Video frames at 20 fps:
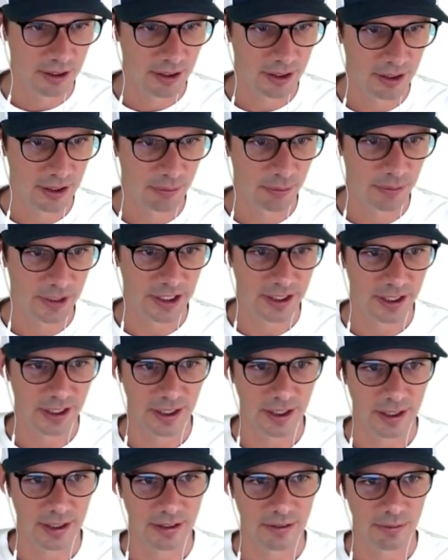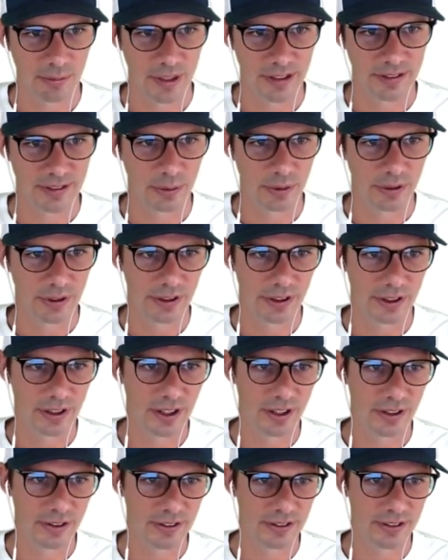I'm not going to get into messing with all the
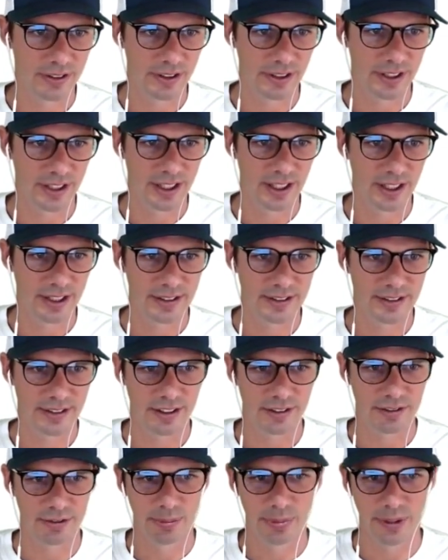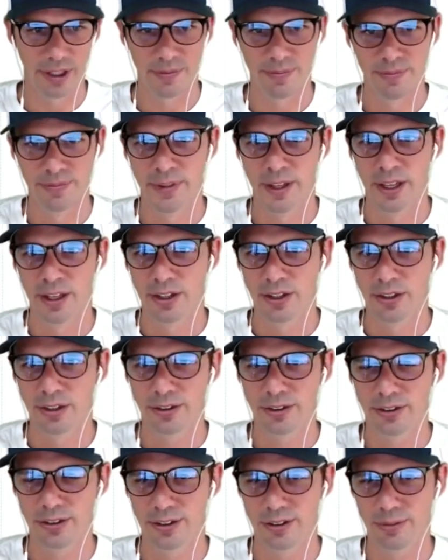colors and all that kind of stuff, but
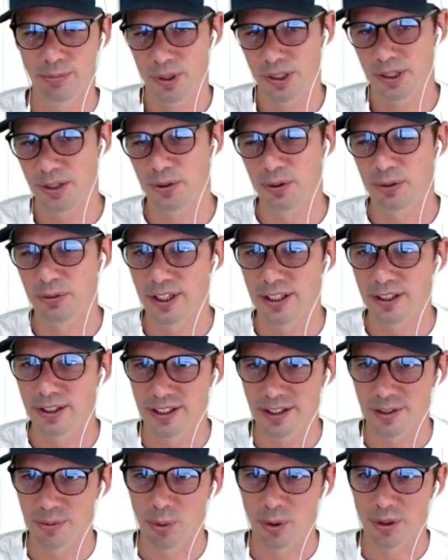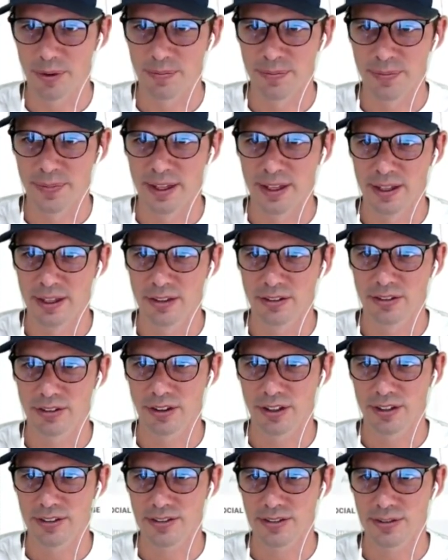pretty cool, right? You get the point.
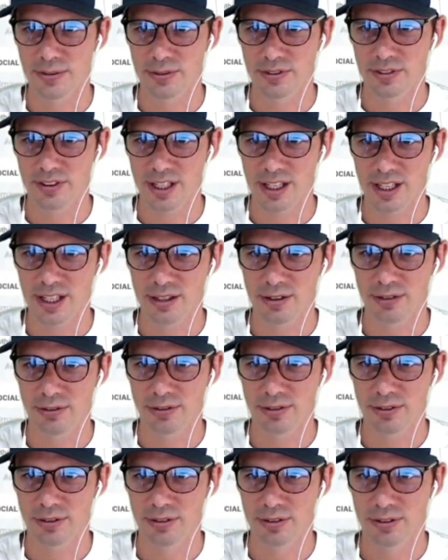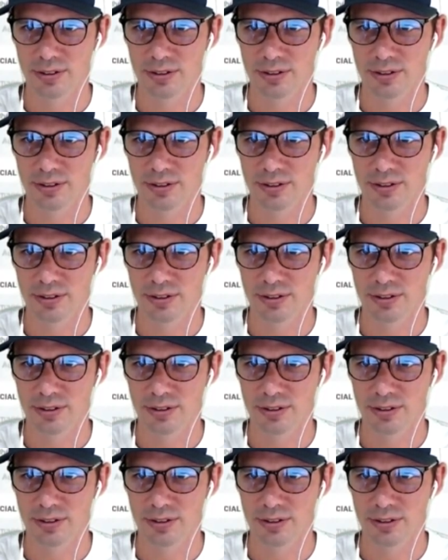So let's do save.